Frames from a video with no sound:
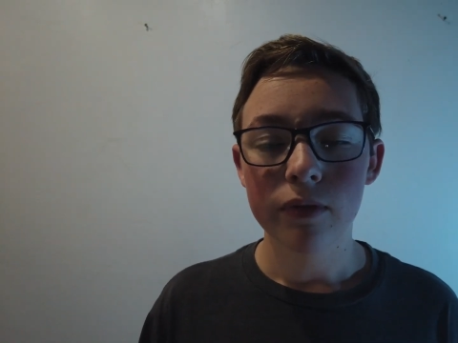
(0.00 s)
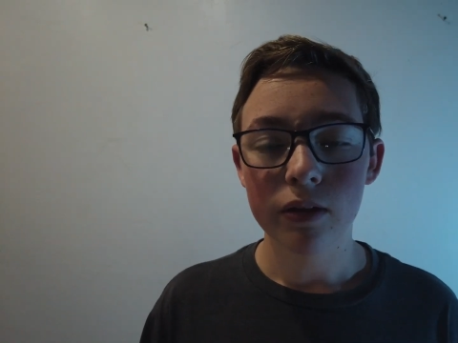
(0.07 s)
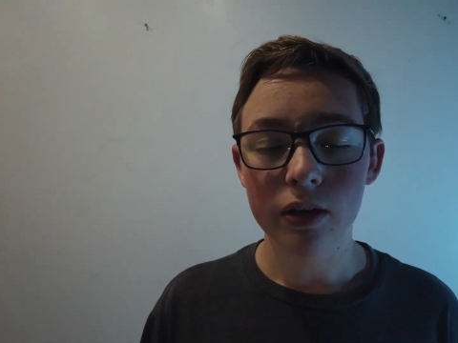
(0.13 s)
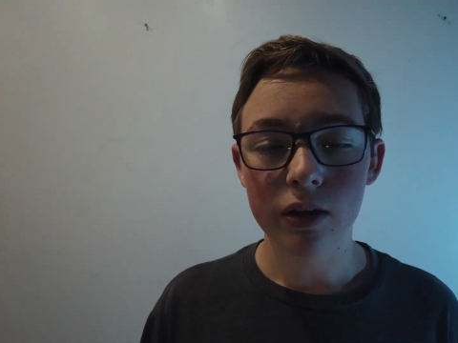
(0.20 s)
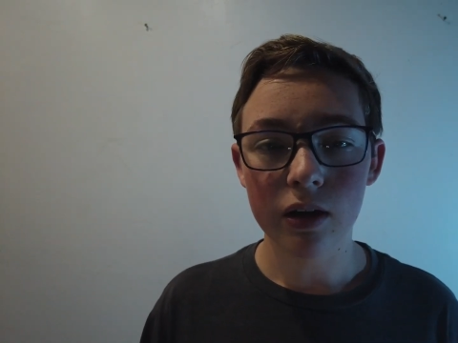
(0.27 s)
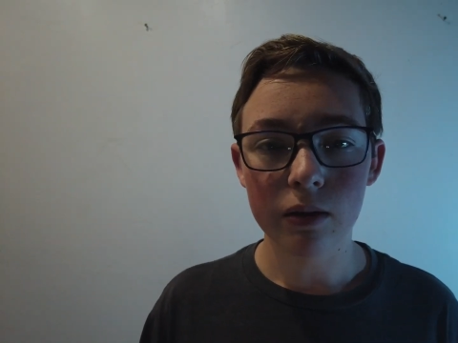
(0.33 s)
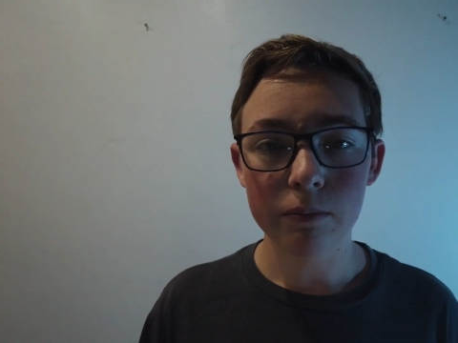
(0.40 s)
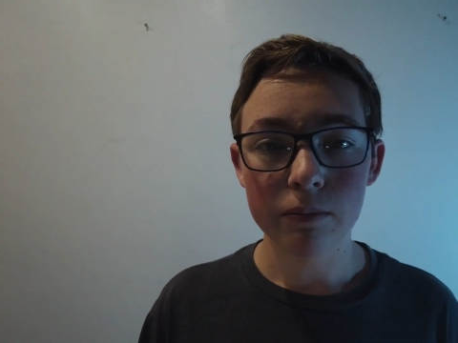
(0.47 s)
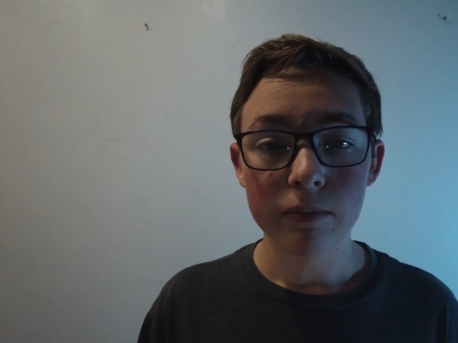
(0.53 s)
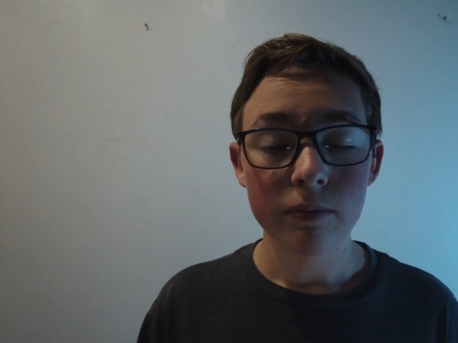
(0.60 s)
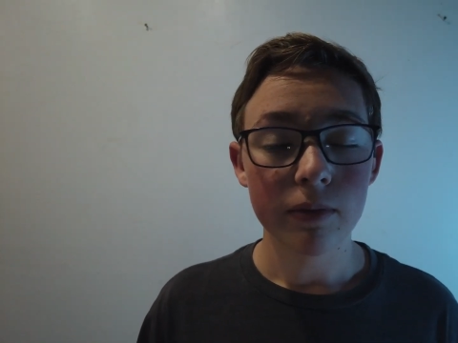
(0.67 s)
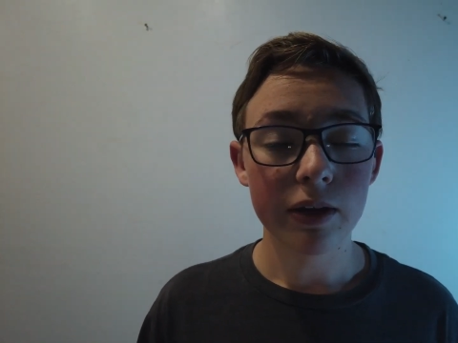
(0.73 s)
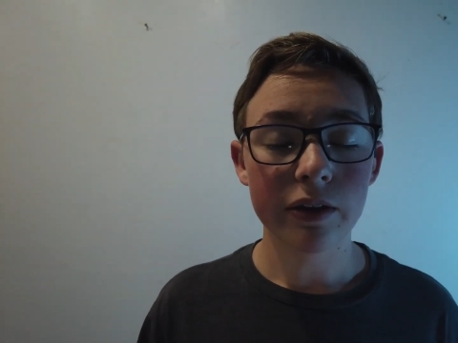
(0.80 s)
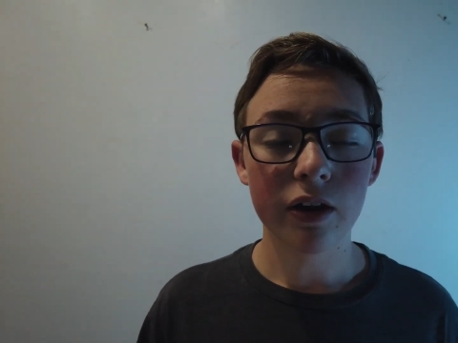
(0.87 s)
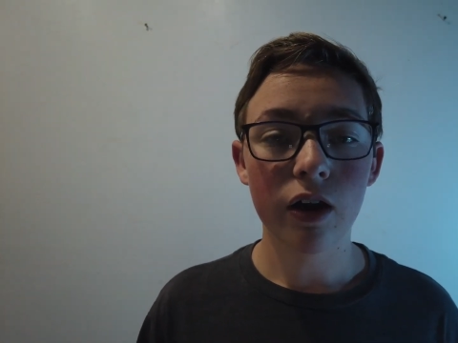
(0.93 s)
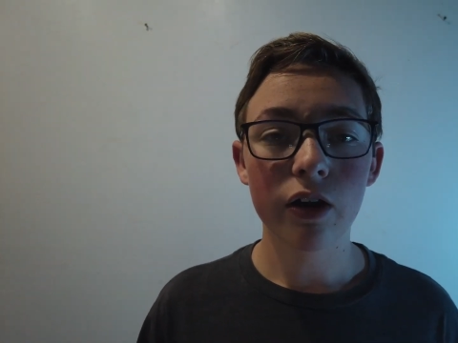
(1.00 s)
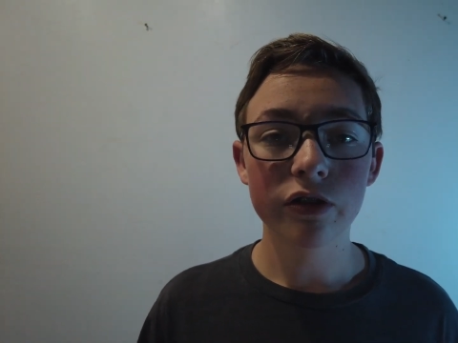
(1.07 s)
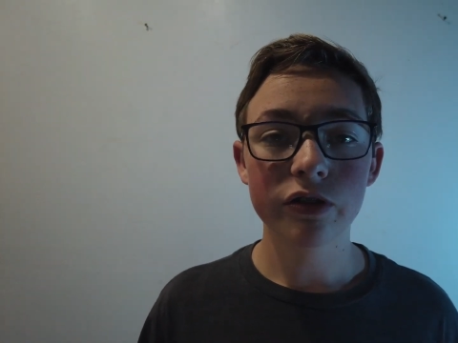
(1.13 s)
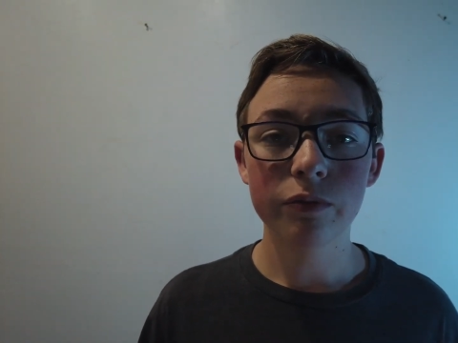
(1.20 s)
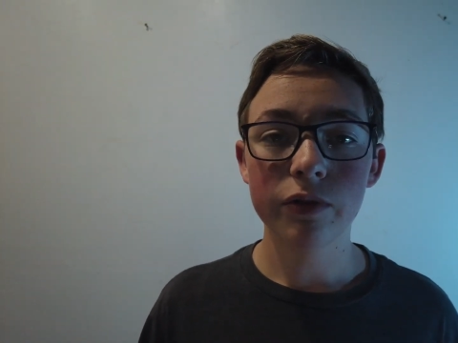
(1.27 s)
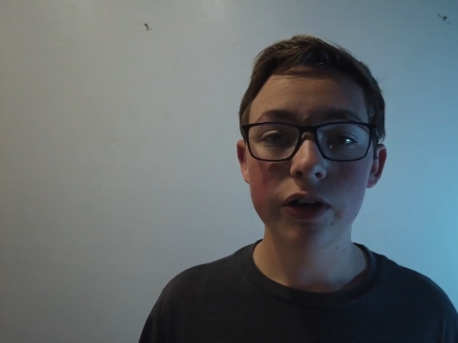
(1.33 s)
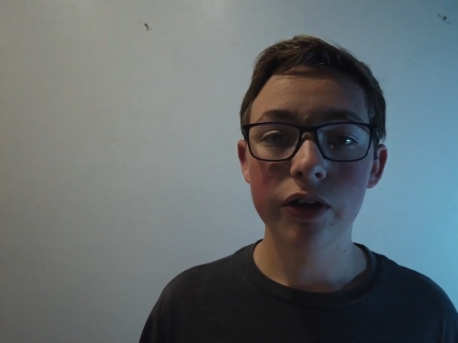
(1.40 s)
And there are
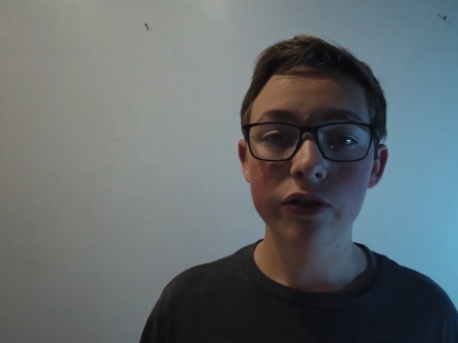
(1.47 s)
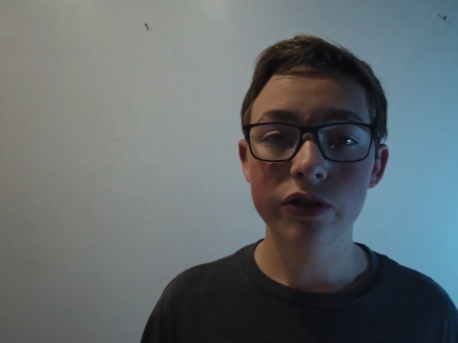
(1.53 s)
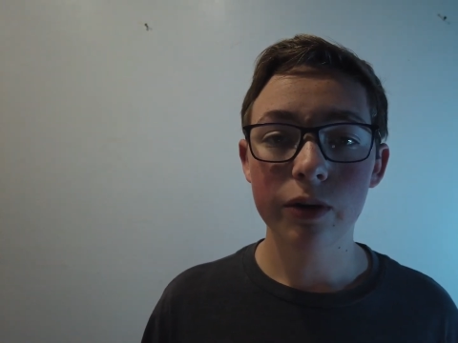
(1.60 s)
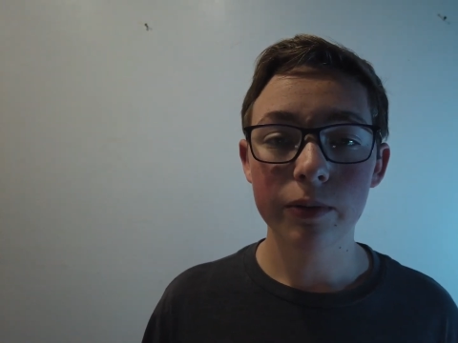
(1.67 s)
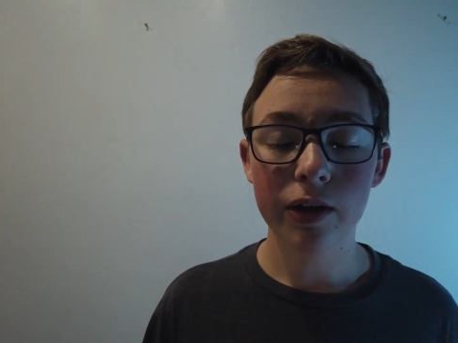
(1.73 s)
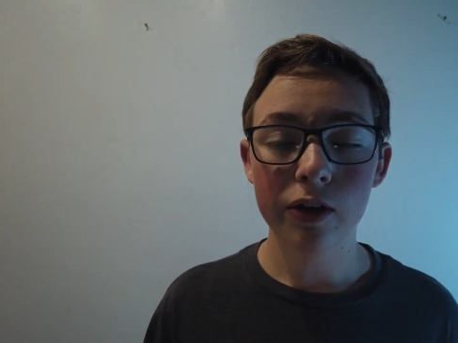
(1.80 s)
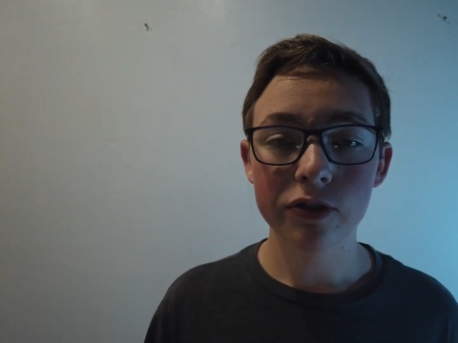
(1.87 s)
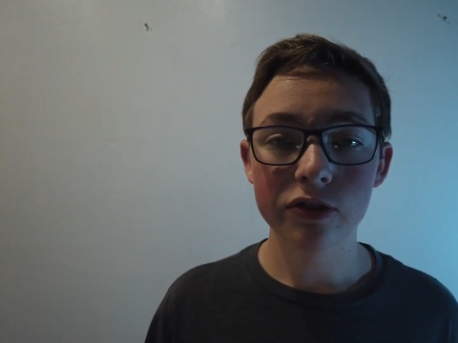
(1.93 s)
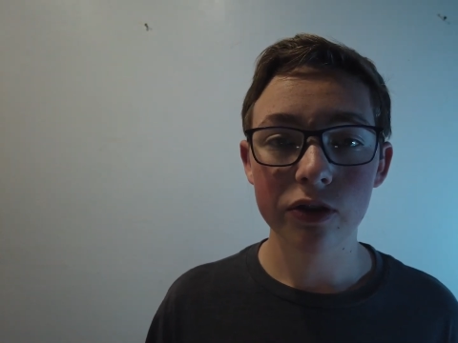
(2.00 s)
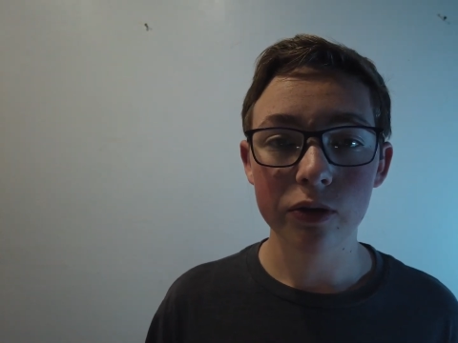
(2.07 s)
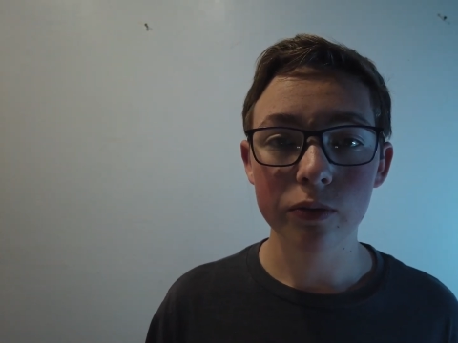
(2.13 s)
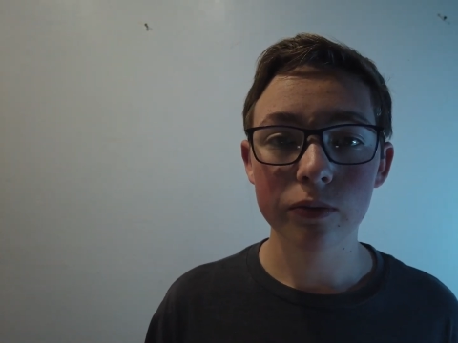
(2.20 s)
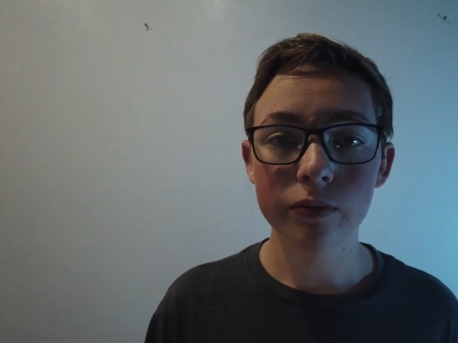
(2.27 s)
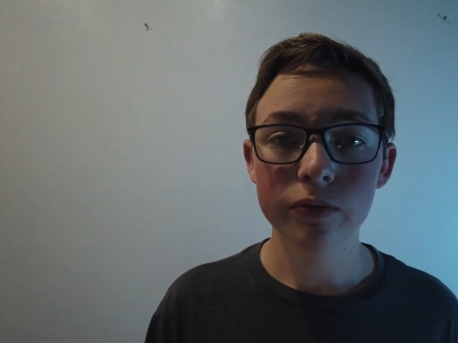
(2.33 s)
some videos coming out soon,